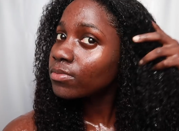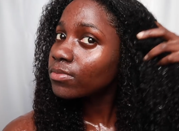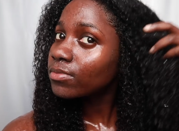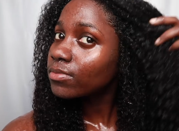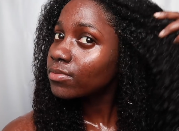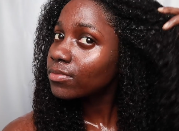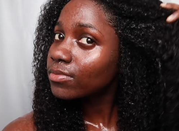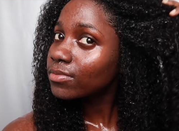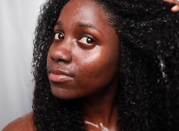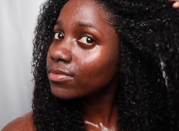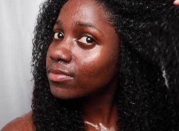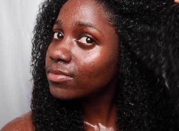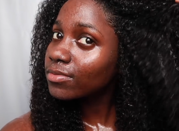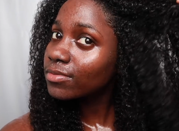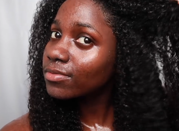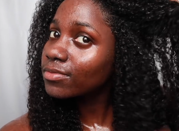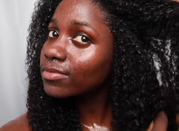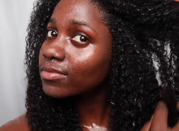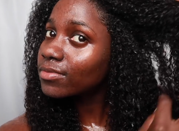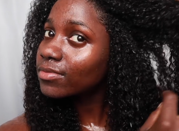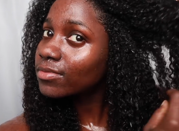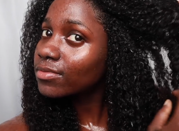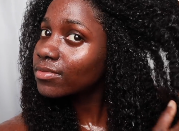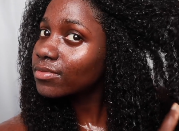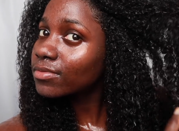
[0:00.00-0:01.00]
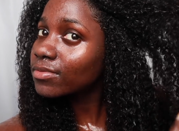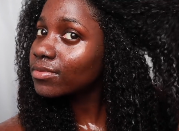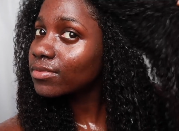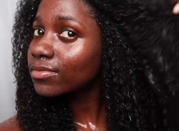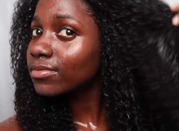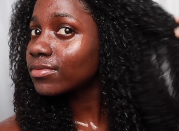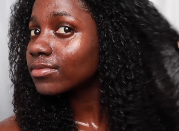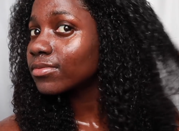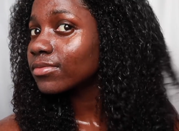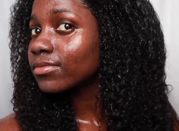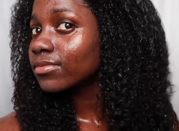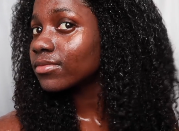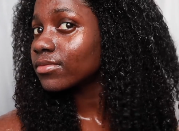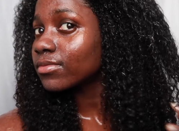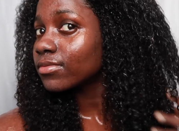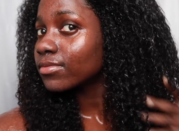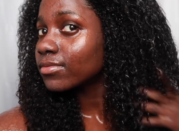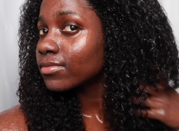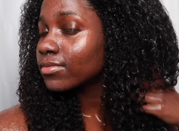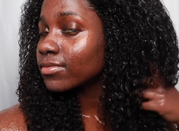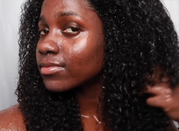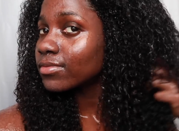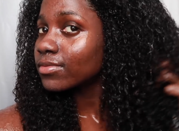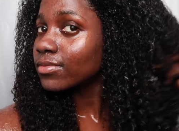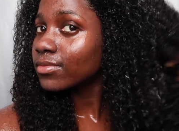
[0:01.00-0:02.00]

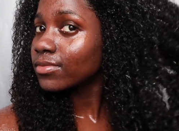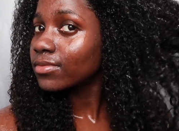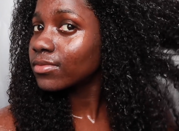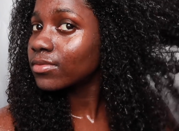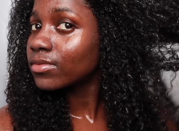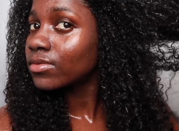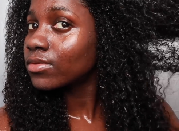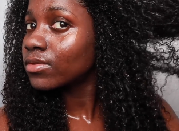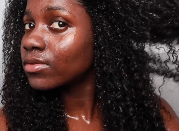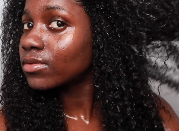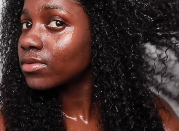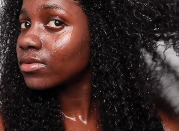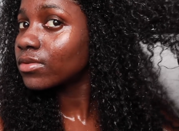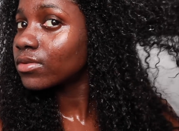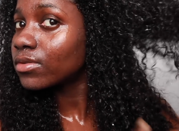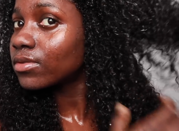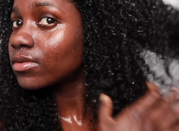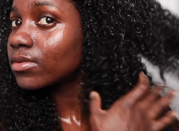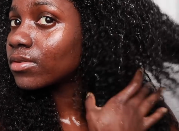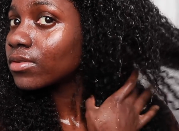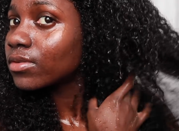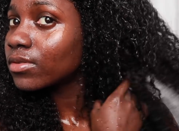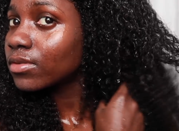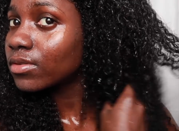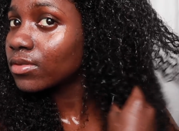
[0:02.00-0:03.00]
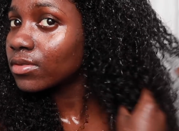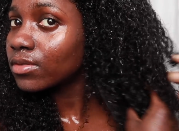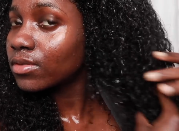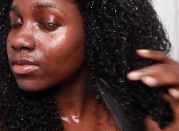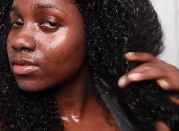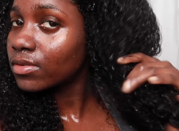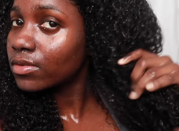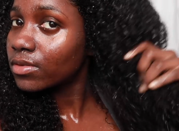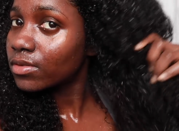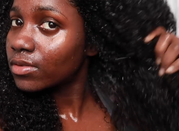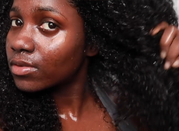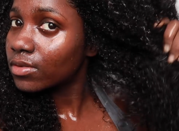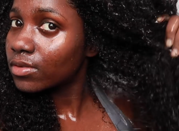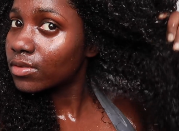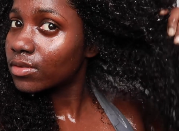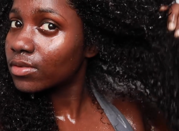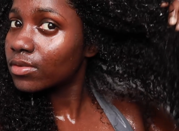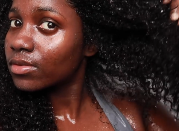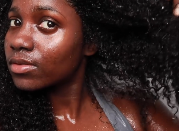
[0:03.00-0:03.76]
(silence)